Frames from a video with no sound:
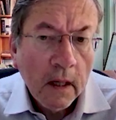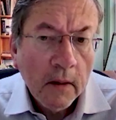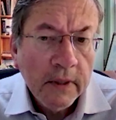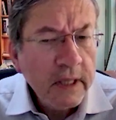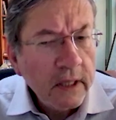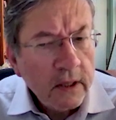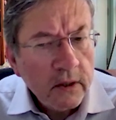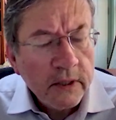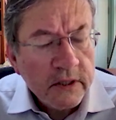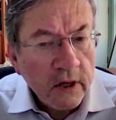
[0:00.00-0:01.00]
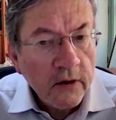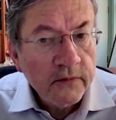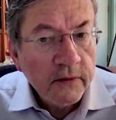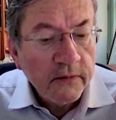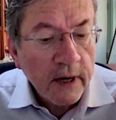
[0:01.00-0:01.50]
But the EU
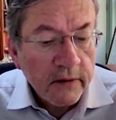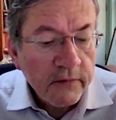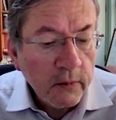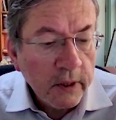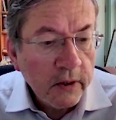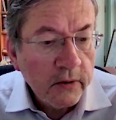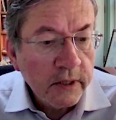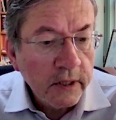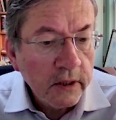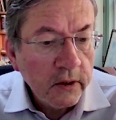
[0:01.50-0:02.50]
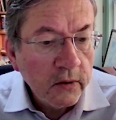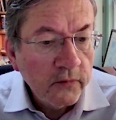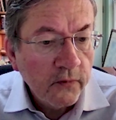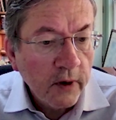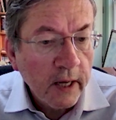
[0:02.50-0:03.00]
itself defined, if you want to use the
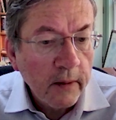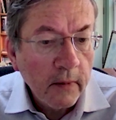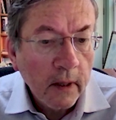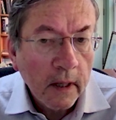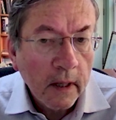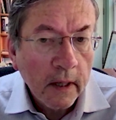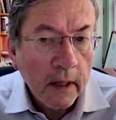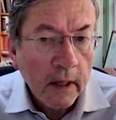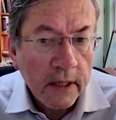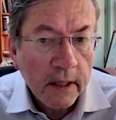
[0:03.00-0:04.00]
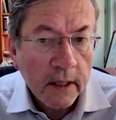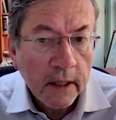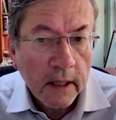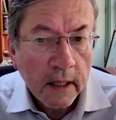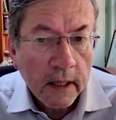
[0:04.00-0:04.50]
EU frame, you know,
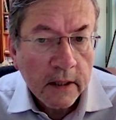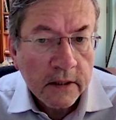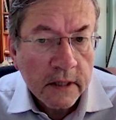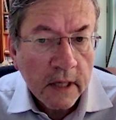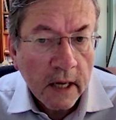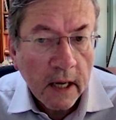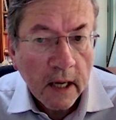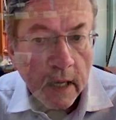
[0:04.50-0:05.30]
China as